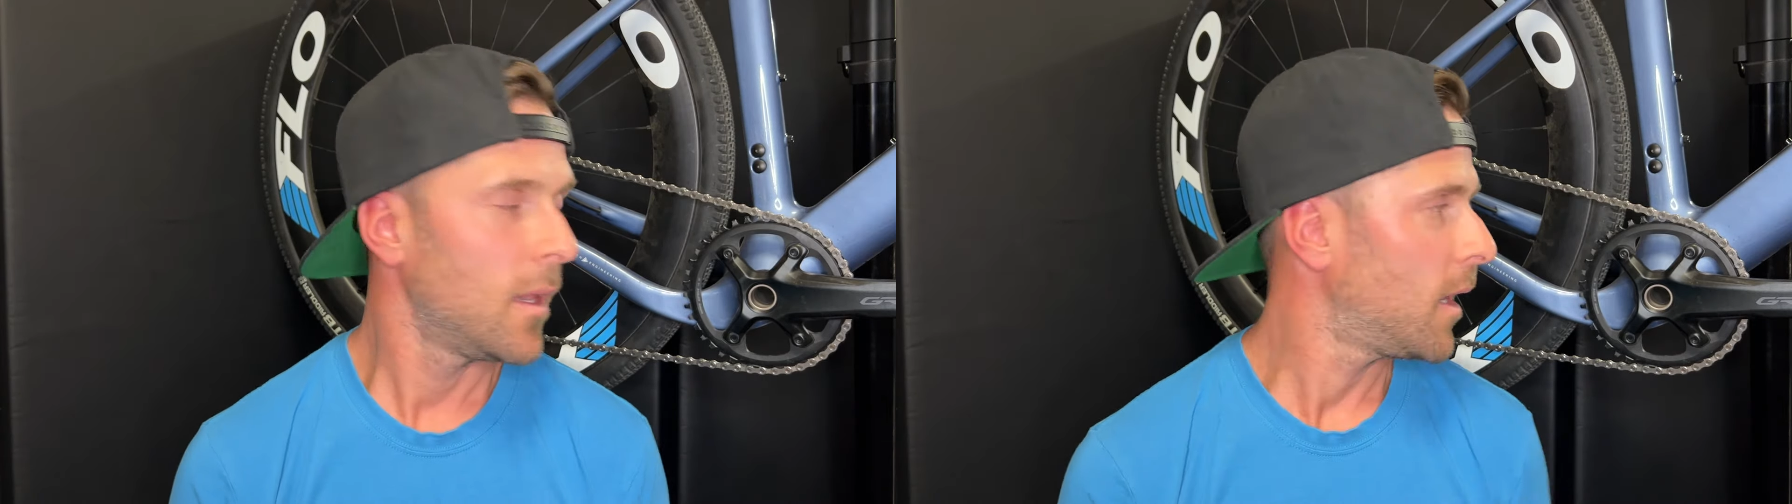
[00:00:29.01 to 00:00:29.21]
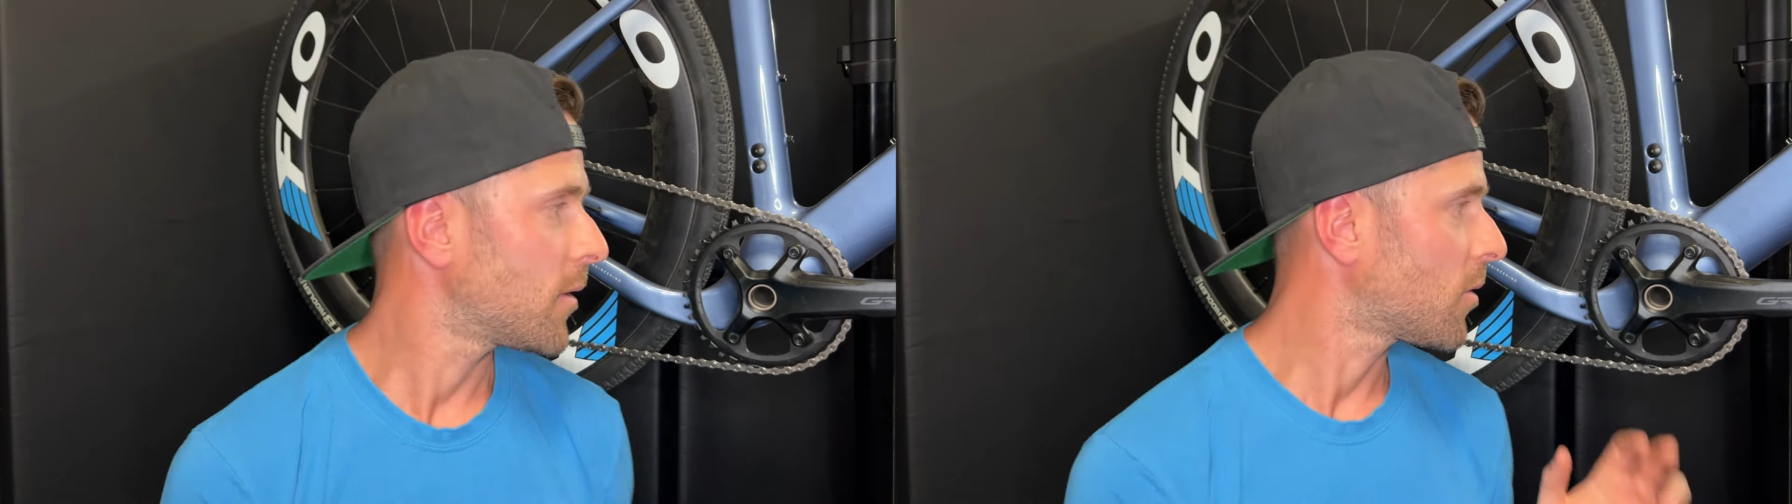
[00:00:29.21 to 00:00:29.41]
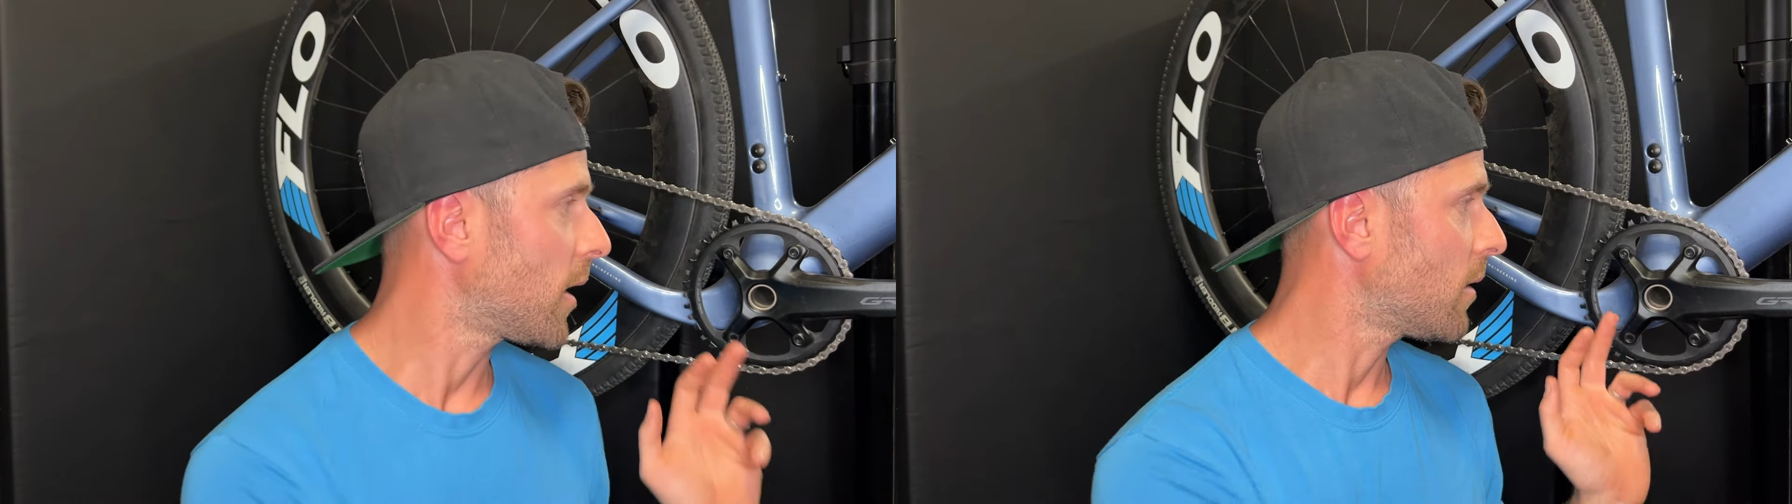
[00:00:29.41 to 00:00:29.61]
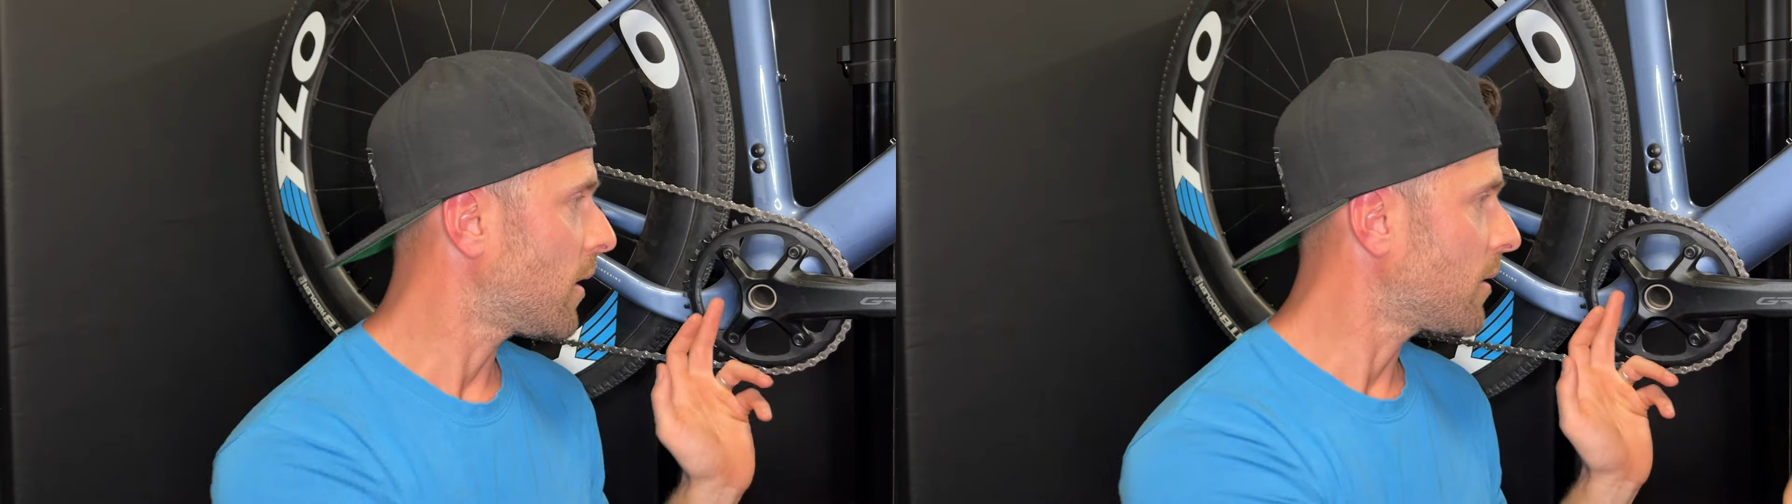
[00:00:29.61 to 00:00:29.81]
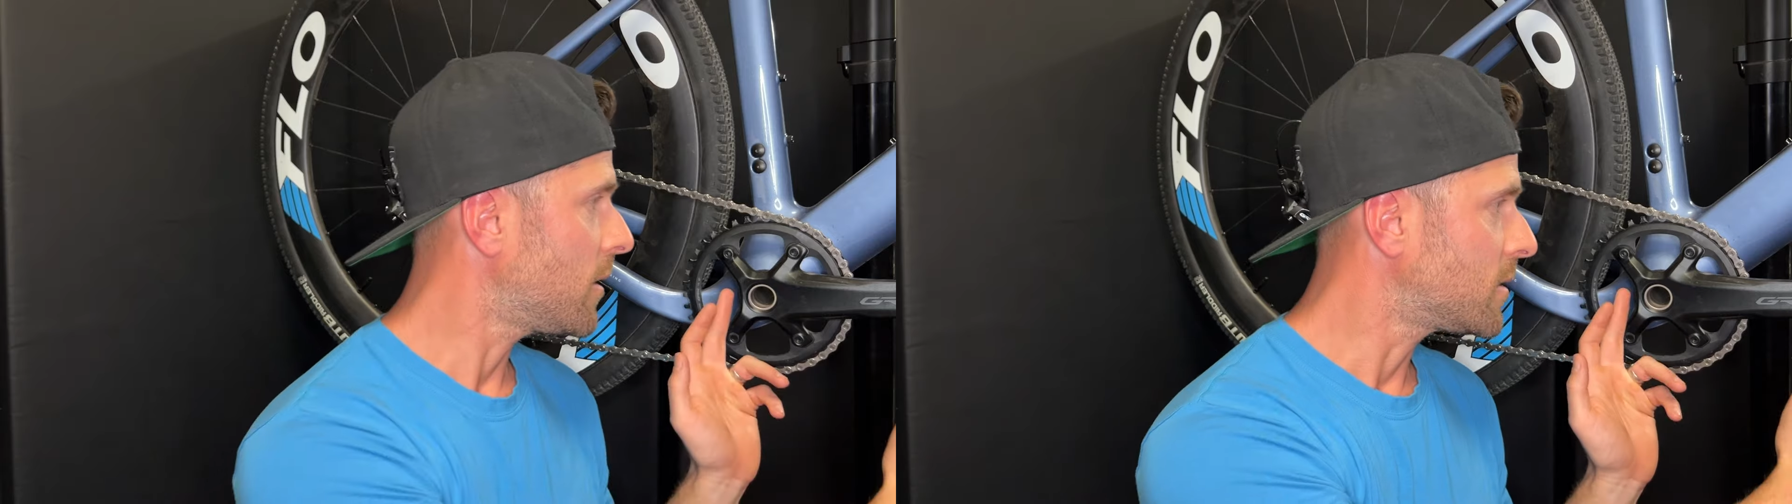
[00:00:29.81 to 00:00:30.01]
and the crank
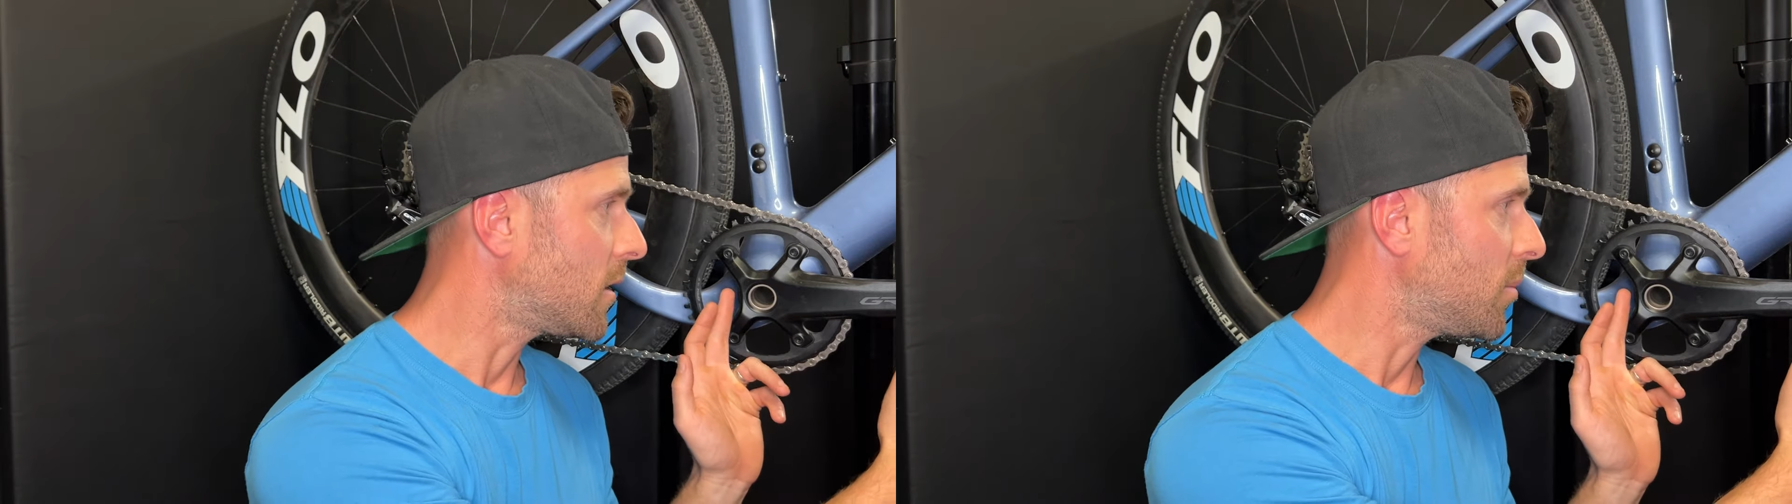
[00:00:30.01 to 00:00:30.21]
length is going to